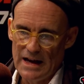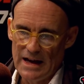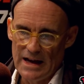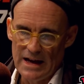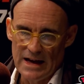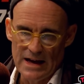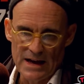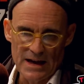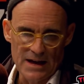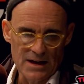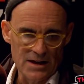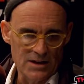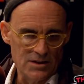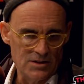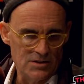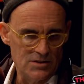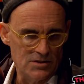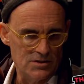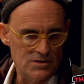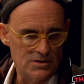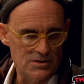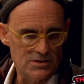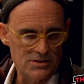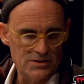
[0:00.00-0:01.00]

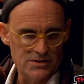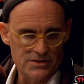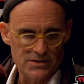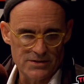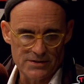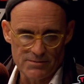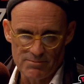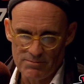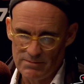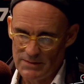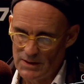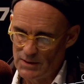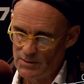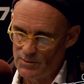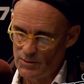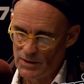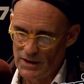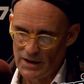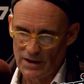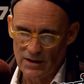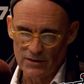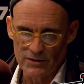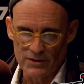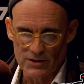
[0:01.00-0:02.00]
And,
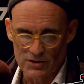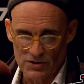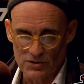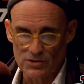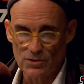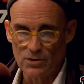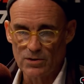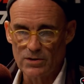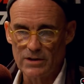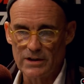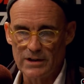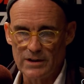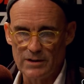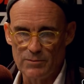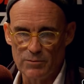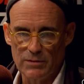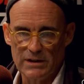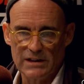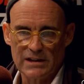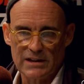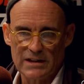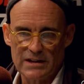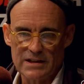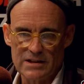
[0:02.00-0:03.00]
well, the story
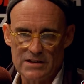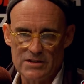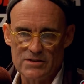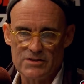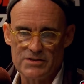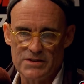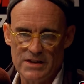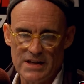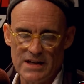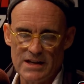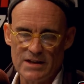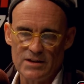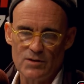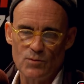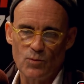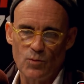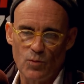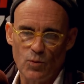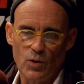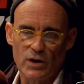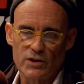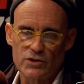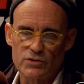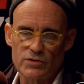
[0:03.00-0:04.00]
really is then
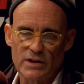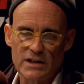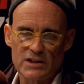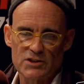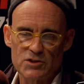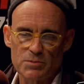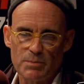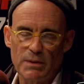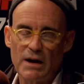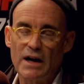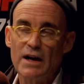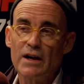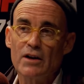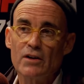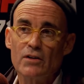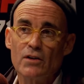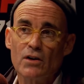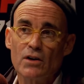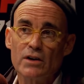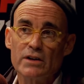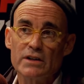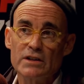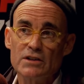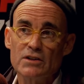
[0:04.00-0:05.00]
what transpired
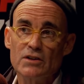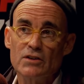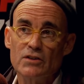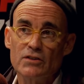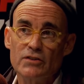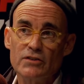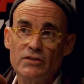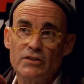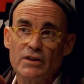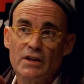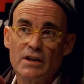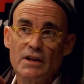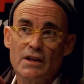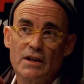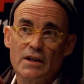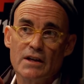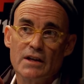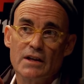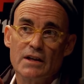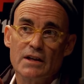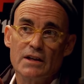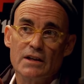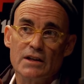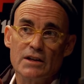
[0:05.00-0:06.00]
on his
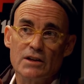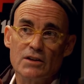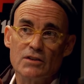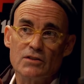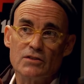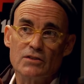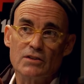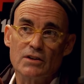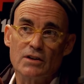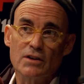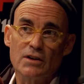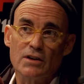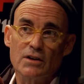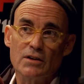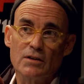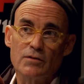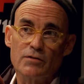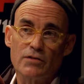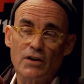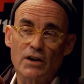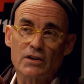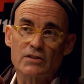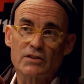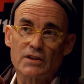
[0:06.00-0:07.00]

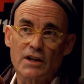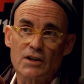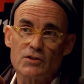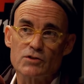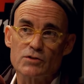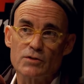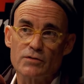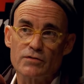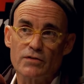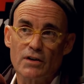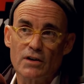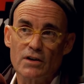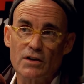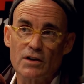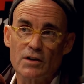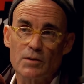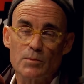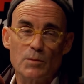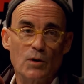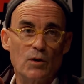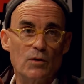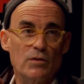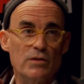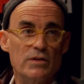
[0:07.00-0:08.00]
Foxcatcher
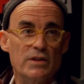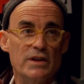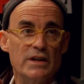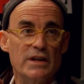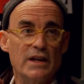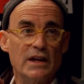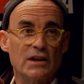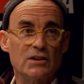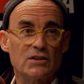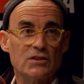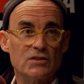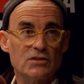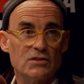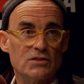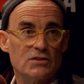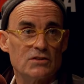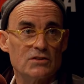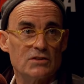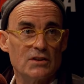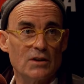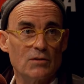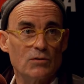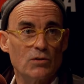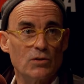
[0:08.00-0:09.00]
farm over the
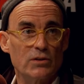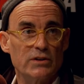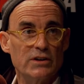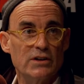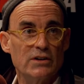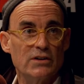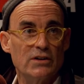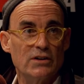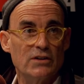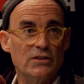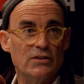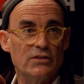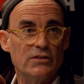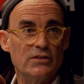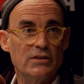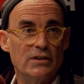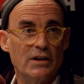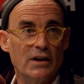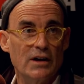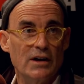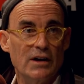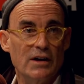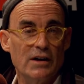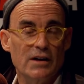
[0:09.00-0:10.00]
next several years,
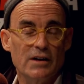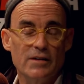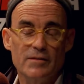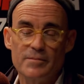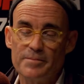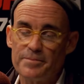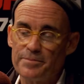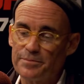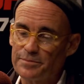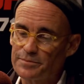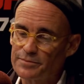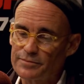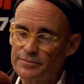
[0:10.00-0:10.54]
and